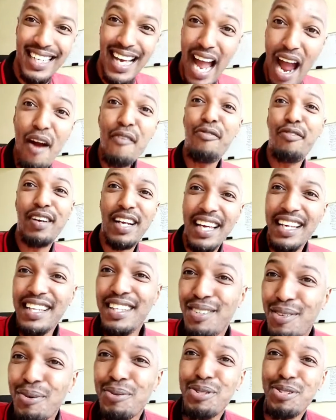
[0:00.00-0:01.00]

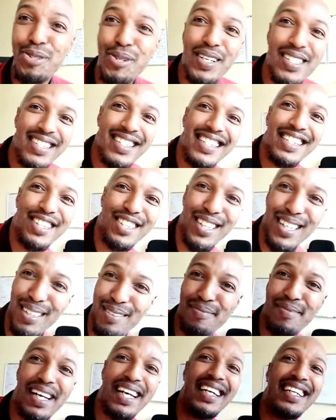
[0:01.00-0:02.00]
Africans don't trust each other,
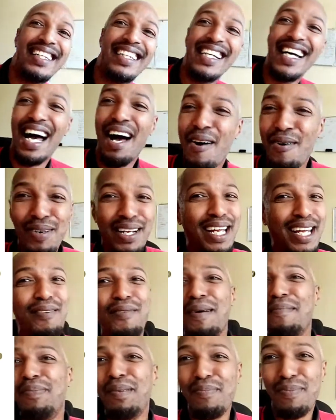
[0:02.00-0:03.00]
man. I don't care
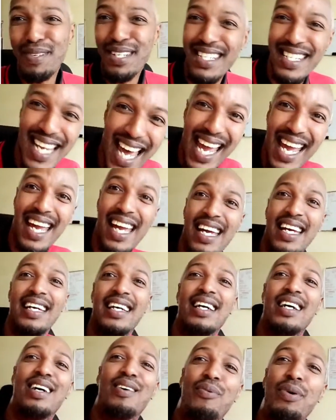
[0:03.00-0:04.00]
what people say.
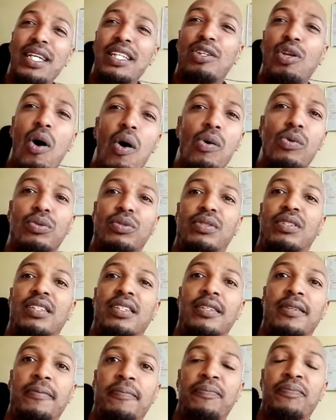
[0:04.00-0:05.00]
We don't.
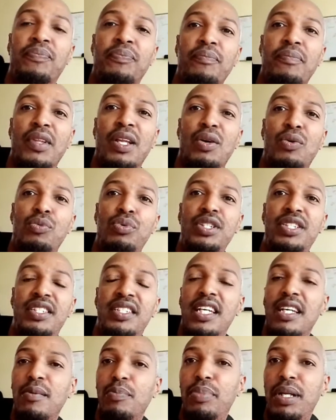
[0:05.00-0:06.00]
We
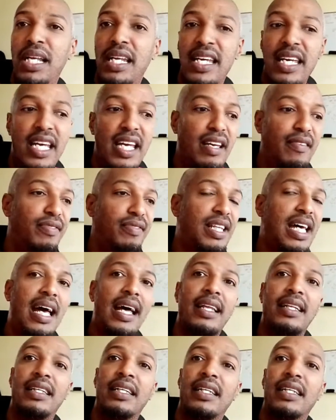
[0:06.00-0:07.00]
still believe
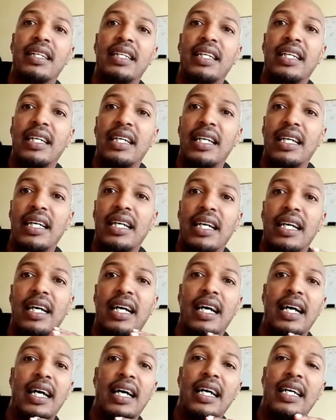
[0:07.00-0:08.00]
that,
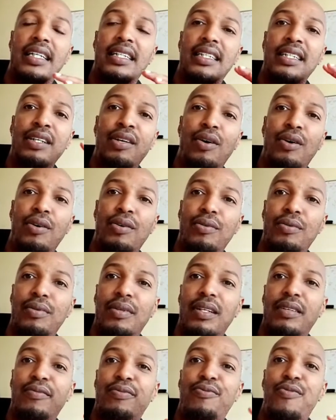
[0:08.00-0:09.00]
you know,
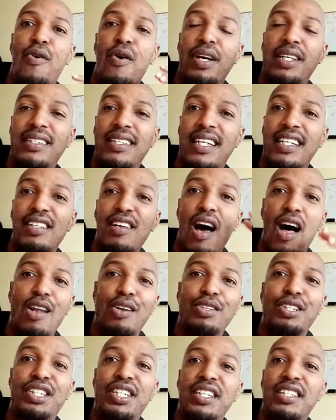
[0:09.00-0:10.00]
foreign
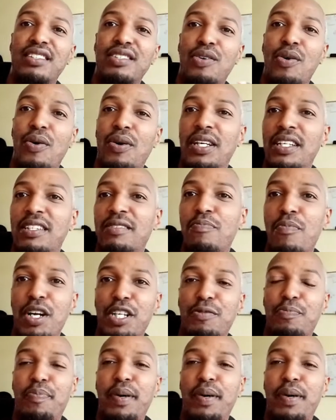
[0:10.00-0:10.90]
technology is much